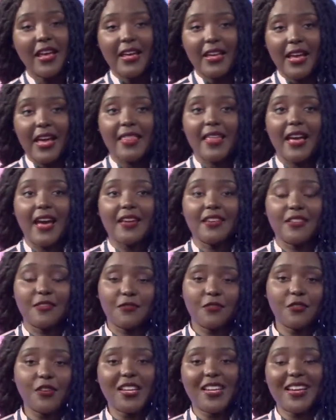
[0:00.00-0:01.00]
Yeah, that in
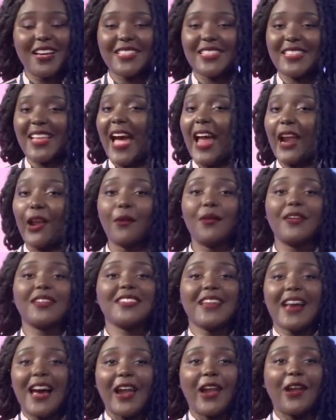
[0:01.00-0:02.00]
4 years, a
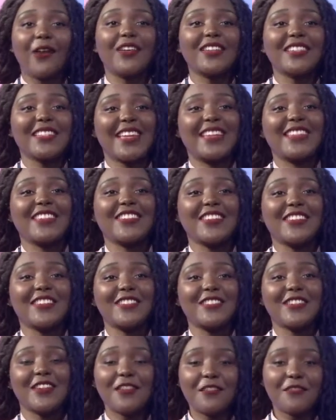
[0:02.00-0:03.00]
lot can
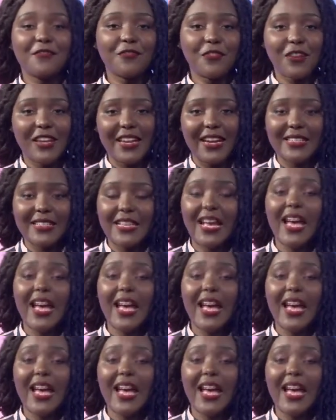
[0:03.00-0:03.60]
change in 4 years.